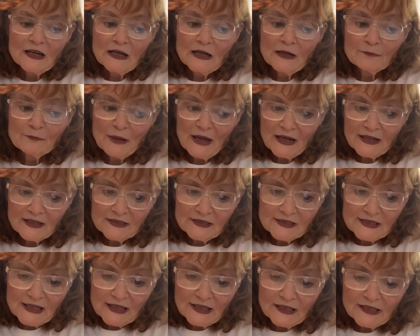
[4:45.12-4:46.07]
Back in the
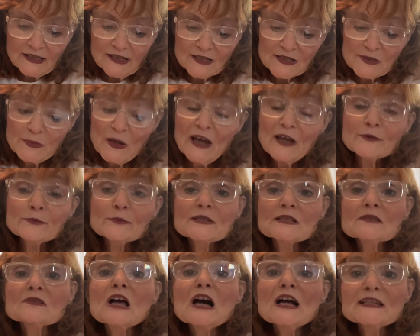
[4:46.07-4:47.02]
day, his path was
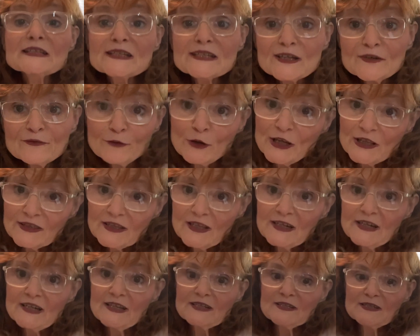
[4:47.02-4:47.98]
a lot different than
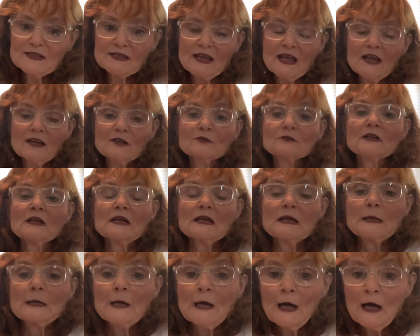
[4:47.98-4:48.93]
it is now.
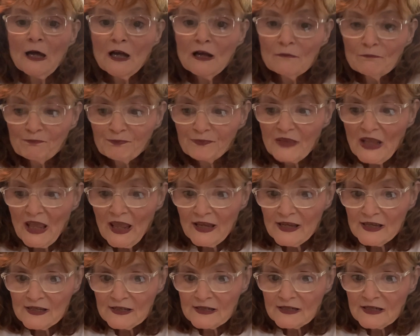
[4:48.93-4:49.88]

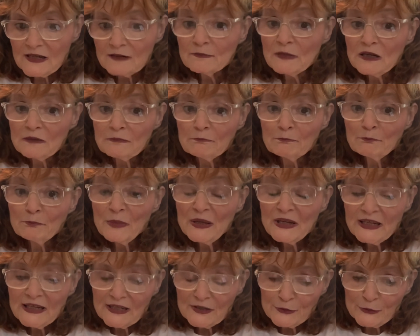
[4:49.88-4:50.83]
And among
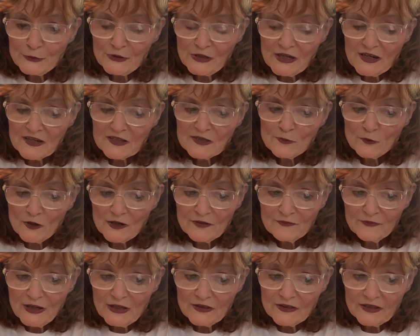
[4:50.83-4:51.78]
many other things, one of
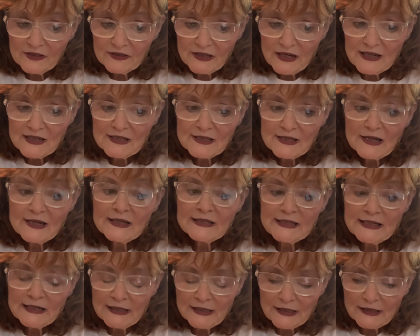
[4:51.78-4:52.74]
the things that he
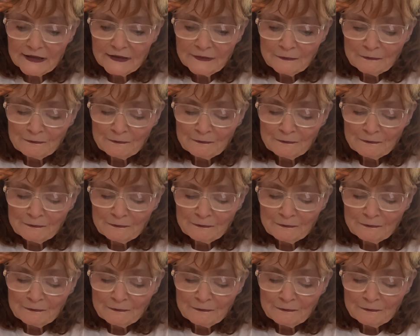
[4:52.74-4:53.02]
did,